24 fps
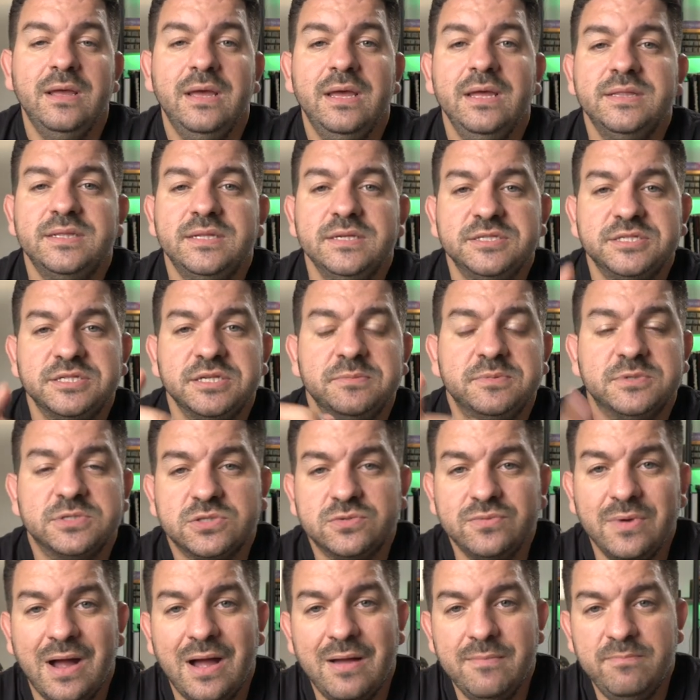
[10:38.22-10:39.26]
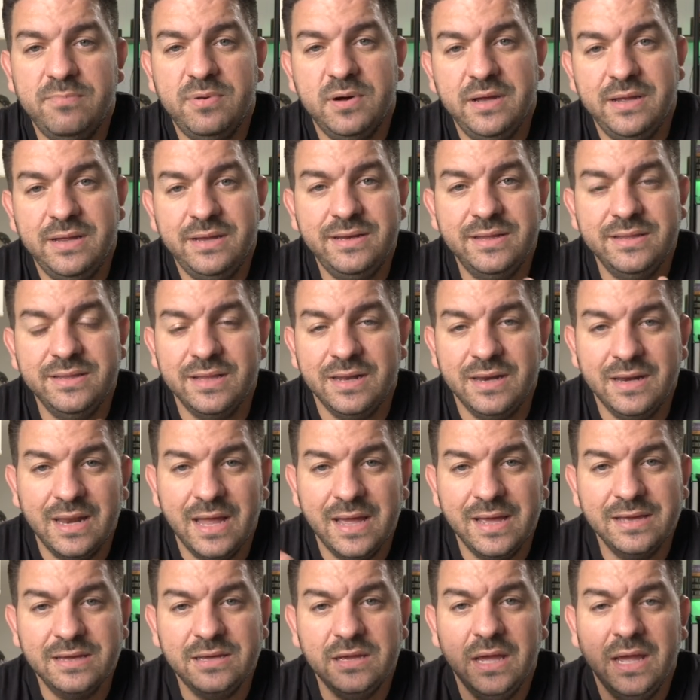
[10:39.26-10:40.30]
hit the subscribe button and the
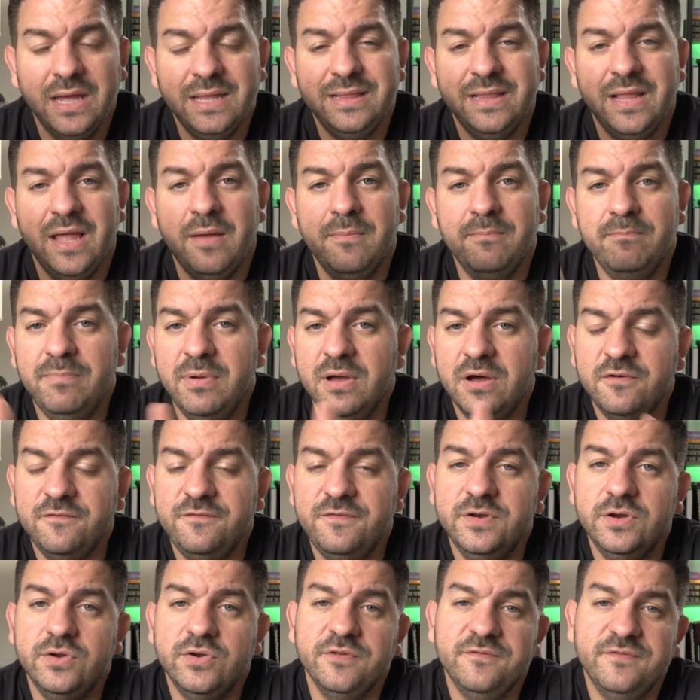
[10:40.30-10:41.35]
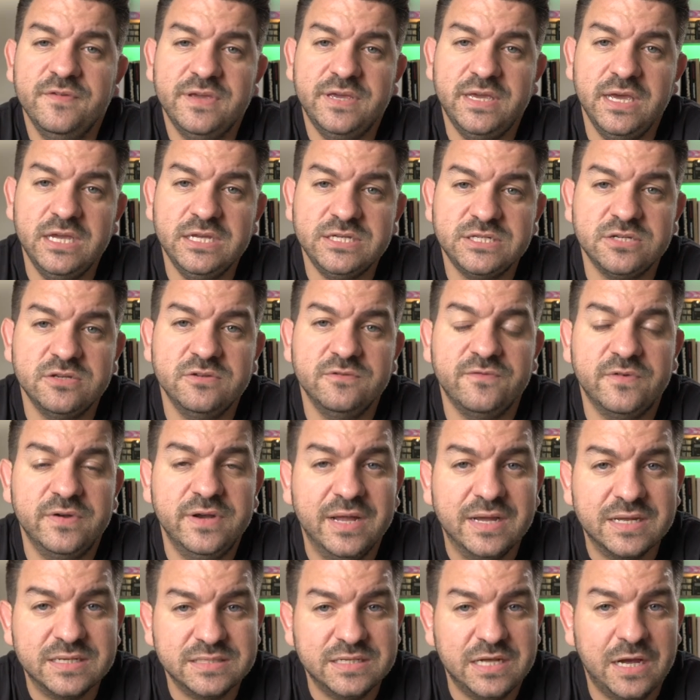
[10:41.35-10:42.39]
like, hit that bell for notification for
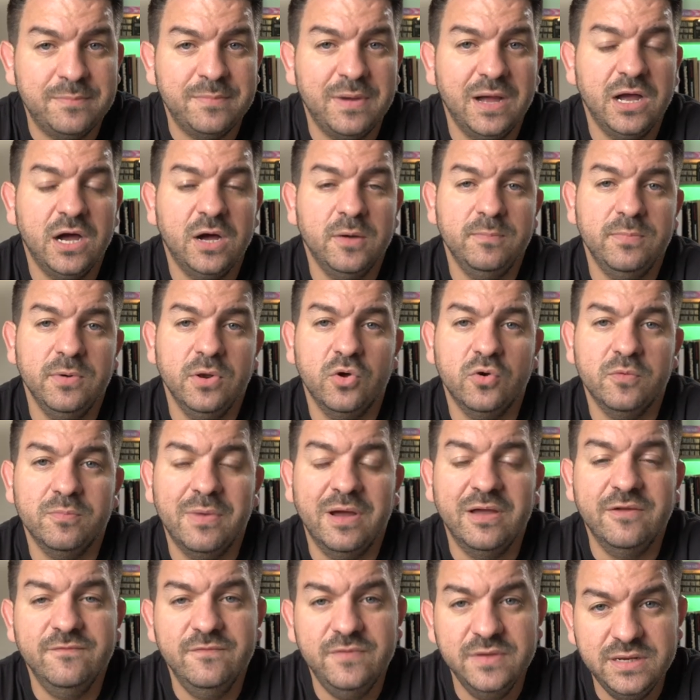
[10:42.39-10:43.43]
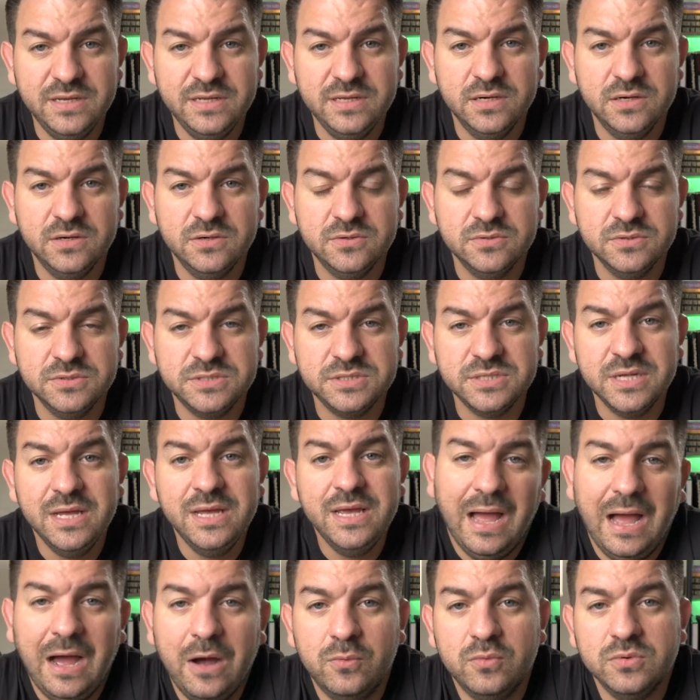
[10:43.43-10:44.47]
next time I upload my videos.
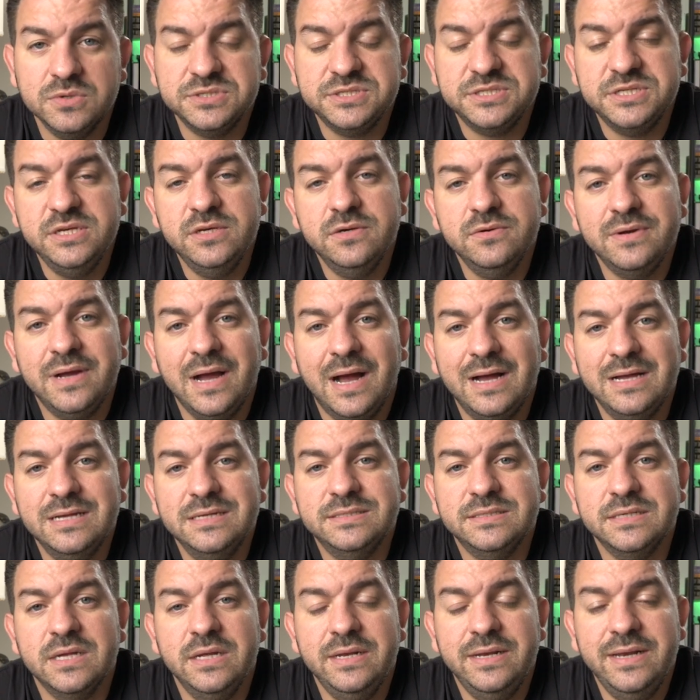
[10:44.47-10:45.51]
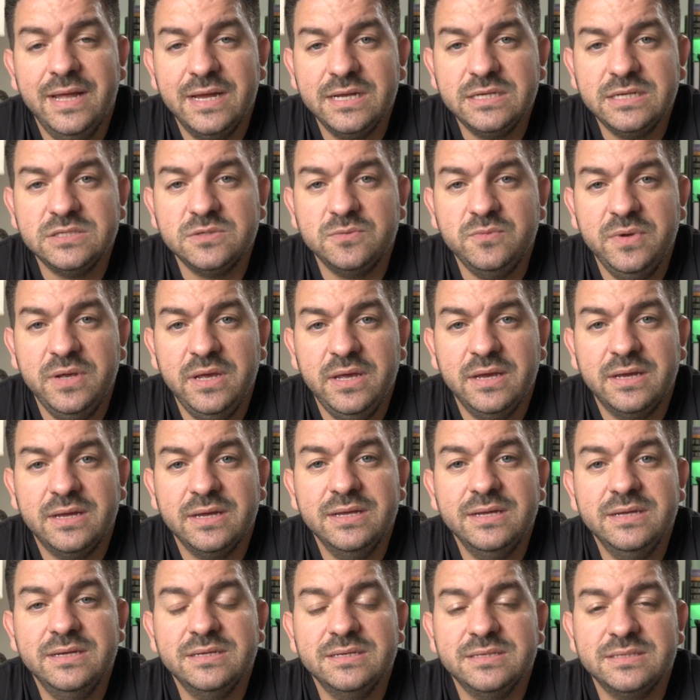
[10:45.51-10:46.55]
I will see you guys next week,
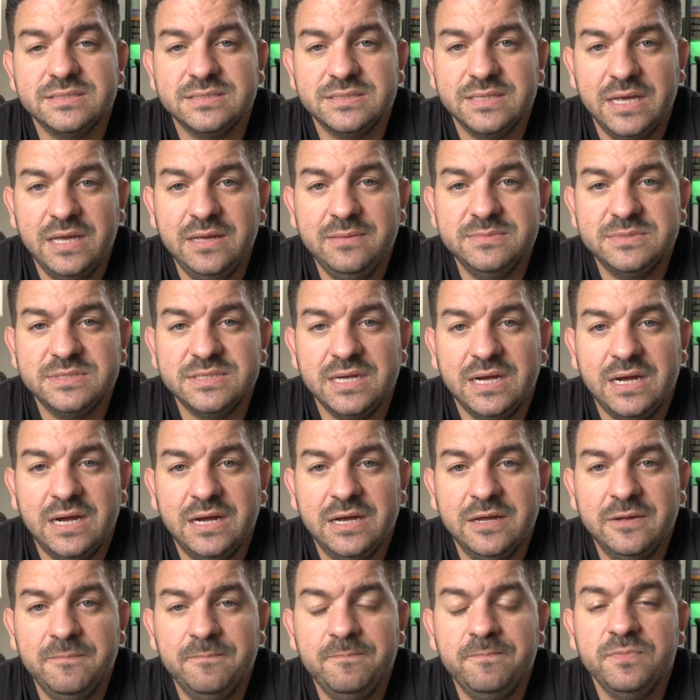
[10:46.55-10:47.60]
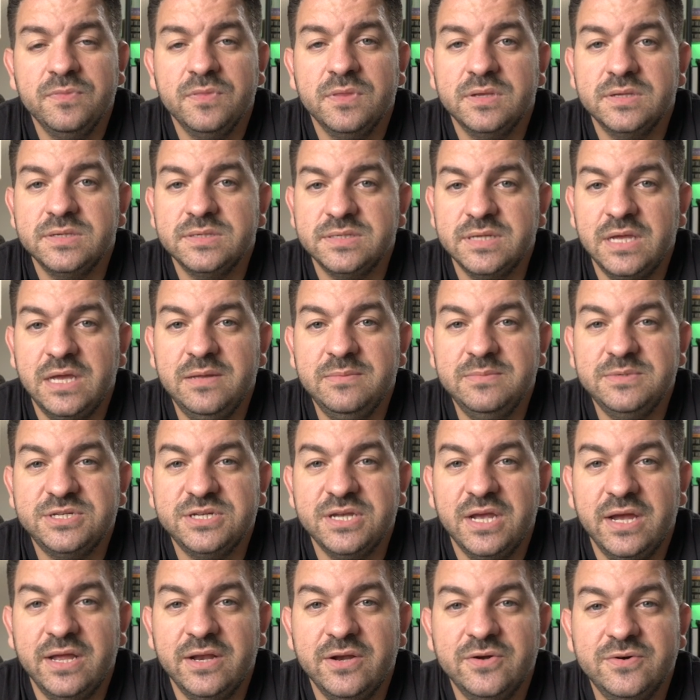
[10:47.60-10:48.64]
same time, same
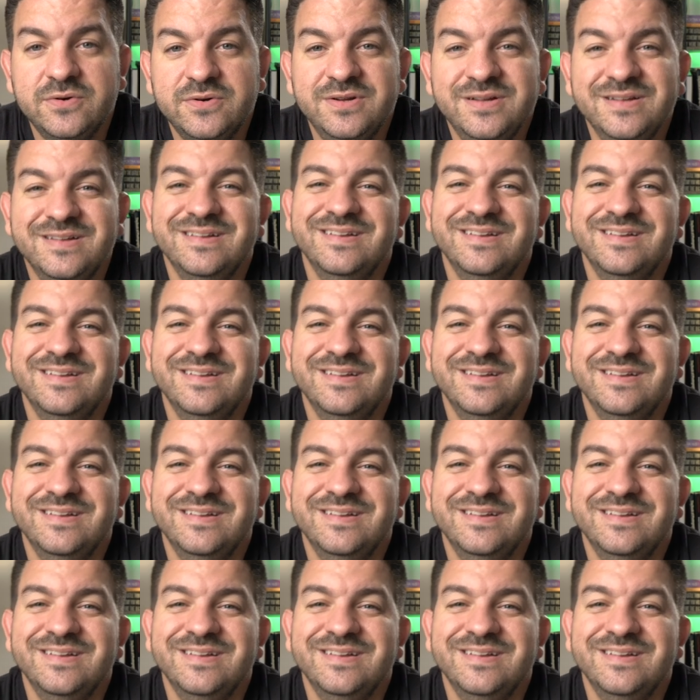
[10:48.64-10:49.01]
channel.